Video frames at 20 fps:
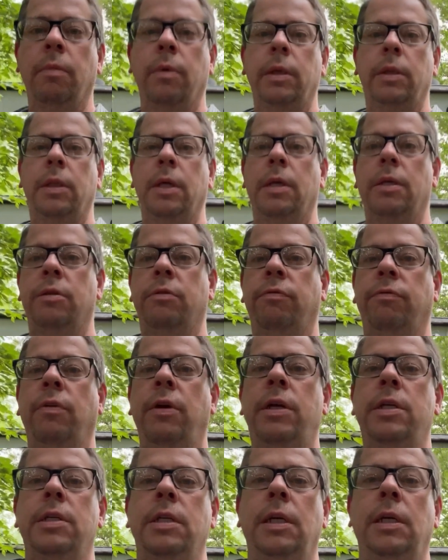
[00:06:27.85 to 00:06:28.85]
with this
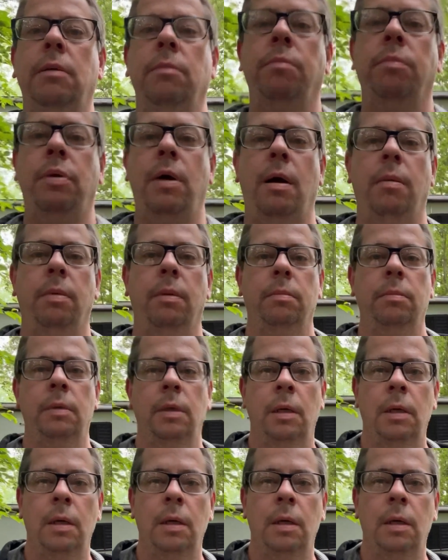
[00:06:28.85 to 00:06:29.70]
freezing problem.